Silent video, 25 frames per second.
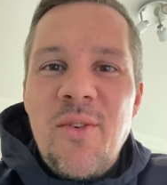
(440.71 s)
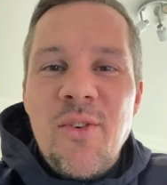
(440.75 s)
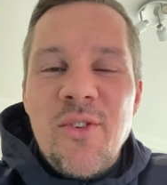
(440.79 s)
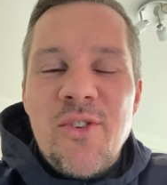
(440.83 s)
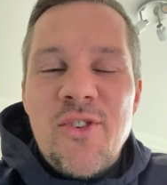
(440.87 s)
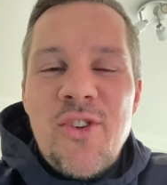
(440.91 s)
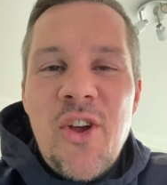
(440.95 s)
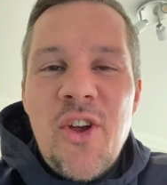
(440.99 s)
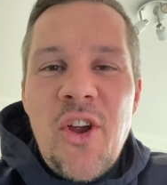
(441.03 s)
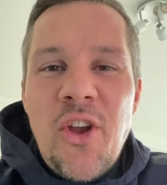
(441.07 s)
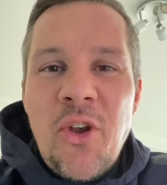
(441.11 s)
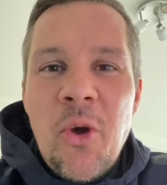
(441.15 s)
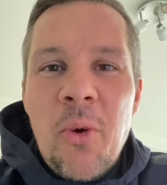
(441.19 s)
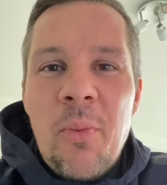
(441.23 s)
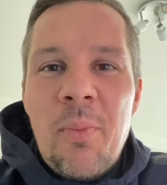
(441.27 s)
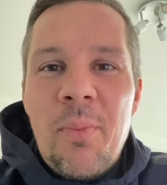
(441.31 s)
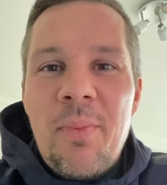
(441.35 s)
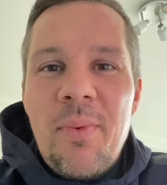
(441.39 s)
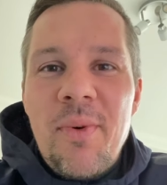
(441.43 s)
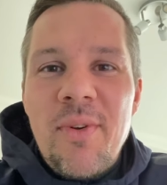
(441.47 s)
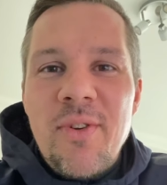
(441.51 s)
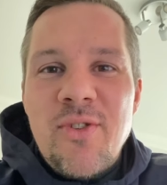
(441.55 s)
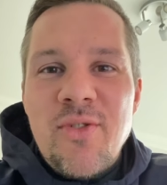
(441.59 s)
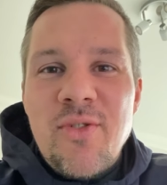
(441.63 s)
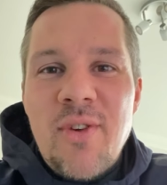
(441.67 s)
turned up
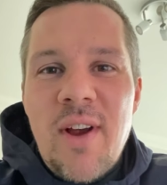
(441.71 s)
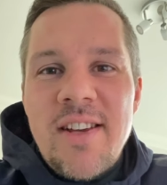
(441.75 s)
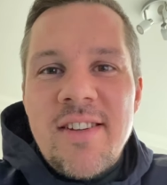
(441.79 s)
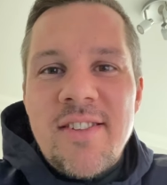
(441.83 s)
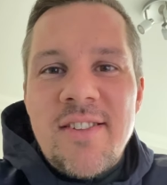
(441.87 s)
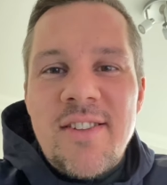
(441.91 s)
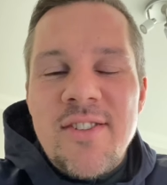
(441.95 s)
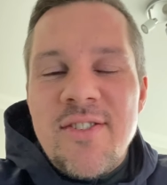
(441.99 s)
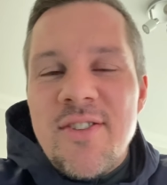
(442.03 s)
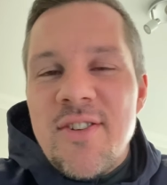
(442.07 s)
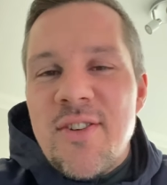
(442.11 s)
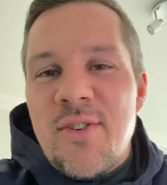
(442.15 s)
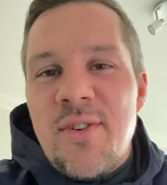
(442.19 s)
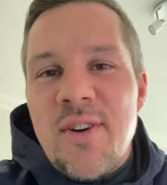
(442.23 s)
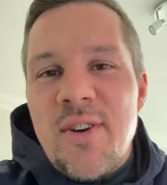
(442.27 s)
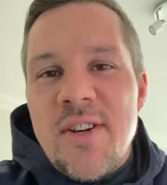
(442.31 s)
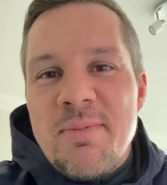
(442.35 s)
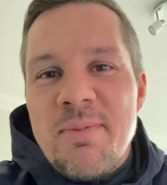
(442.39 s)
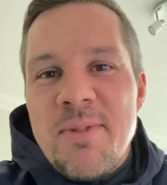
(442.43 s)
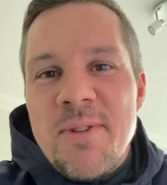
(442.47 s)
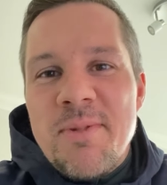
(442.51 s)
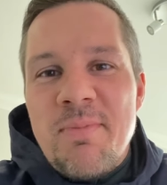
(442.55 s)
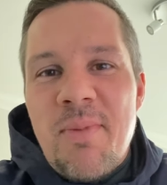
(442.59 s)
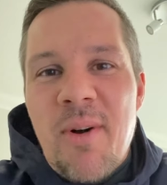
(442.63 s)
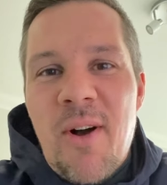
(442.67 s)
dressed as a
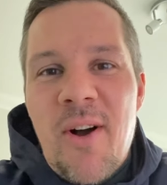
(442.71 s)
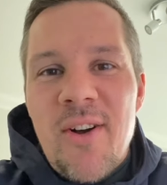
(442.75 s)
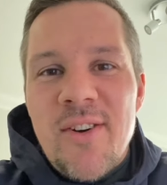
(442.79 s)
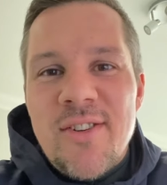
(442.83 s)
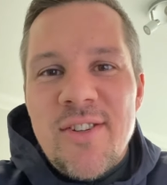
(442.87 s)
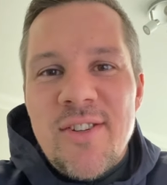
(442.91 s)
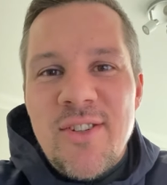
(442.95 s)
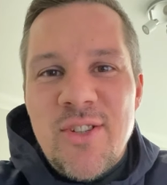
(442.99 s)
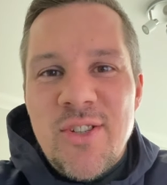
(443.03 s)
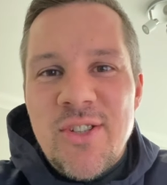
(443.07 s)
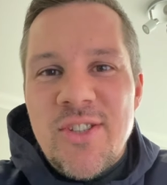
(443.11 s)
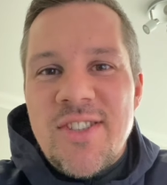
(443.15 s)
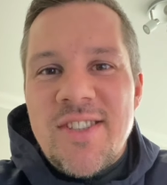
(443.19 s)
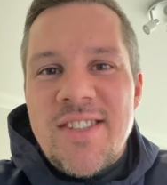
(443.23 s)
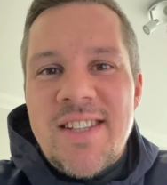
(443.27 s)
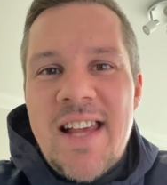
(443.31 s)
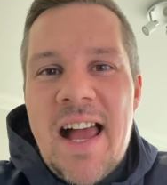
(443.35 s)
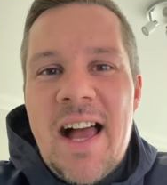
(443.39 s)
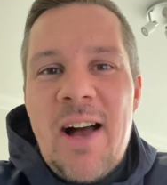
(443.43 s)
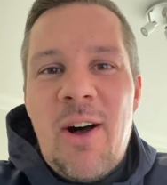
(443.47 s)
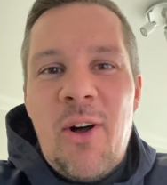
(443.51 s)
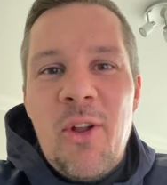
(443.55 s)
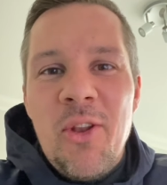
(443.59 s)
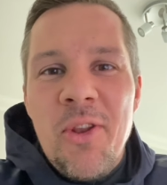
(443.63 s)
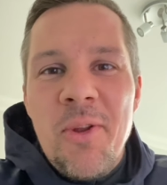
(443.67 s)
Christmas box and just
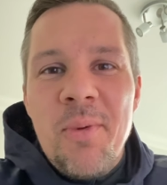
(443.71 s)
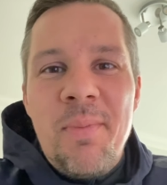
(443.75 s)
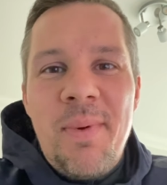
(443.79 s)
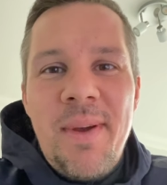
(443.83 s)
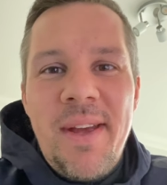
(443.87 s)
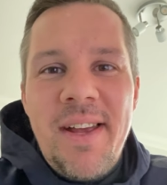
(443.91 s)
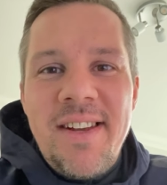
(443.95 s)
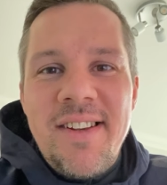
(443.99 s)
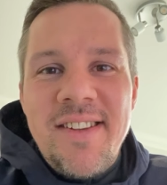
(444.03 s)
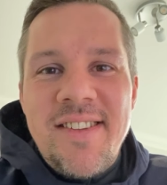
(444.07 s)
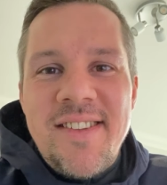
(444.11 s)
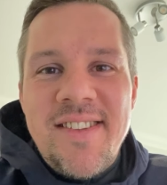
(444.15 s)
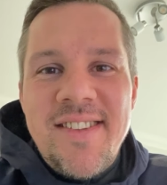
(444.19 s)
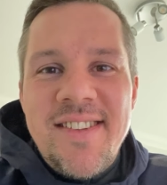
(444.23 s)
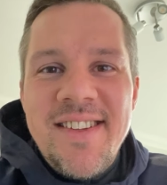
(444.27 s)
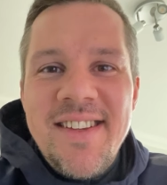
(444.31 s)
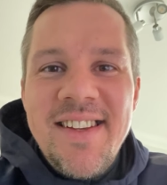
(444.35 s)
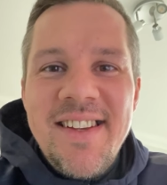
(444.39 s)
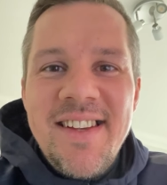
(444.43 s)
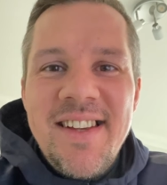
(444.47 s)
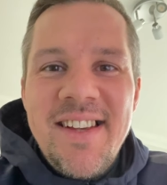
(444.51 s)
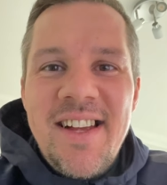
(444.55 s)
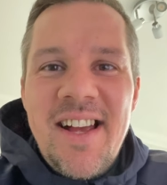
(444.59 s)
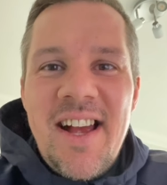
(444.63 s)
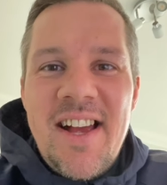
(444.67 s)
sat on the pitch
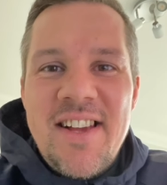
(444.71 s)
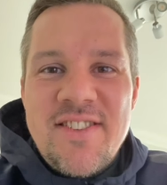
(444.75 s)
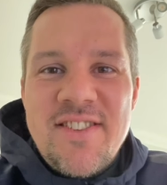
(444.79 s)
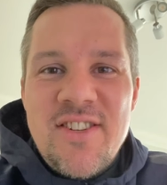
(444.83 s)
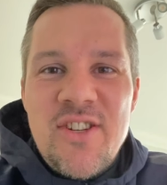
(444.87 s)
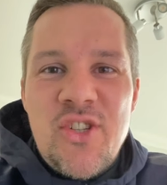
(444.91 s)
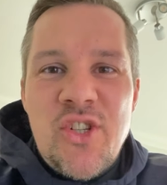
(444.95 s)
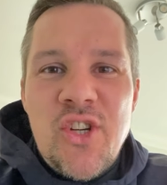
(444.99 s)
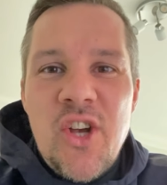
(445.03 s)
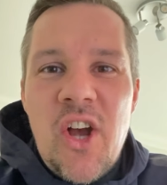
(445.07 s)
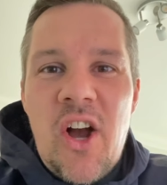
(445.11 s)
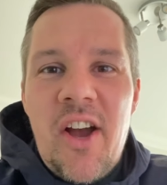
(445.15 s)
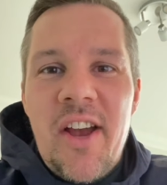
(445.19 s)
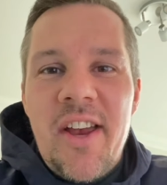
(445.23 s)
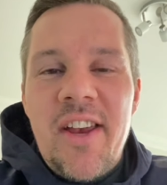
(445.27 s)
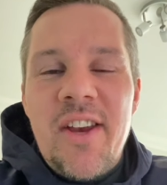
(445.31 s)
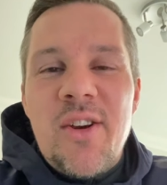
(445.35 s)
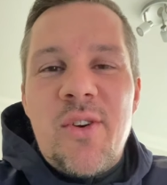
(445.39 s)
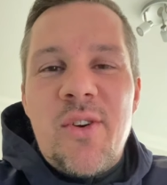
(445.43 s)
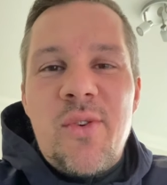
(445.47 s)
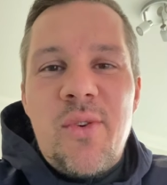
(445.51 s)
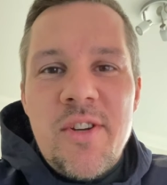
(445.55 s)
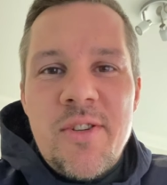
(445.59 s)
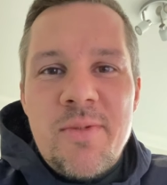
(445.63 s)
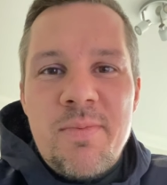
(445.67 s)
as a giant
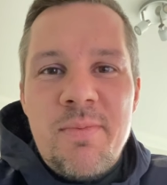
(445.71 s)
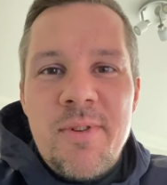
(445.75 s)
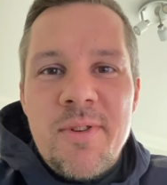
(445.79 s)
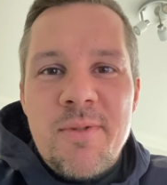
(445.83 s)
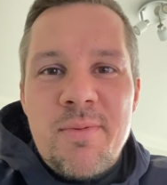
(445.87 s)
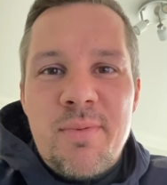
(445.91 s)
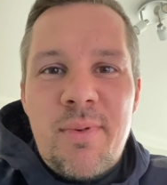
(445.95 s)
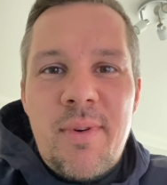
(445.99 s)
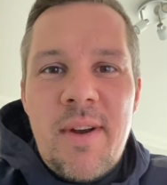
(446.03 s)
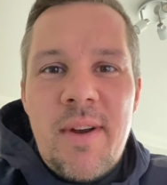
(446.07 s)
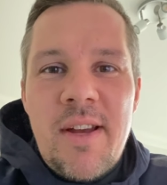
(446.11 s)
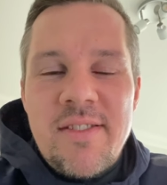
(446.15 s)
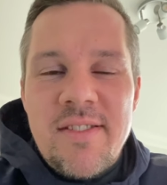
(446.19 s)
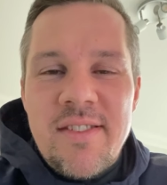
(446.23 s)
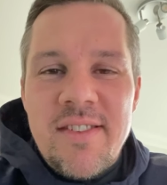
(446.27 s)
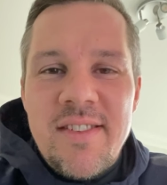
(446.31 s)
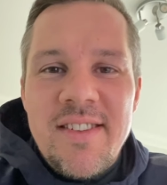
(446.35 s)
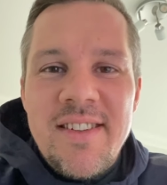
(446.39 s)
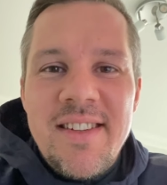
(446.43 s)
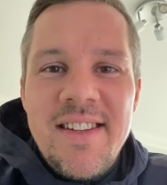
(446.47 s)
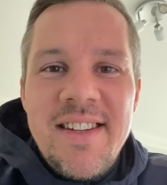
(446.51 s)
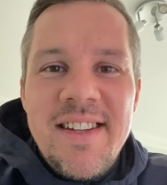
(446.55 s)
Christmas present,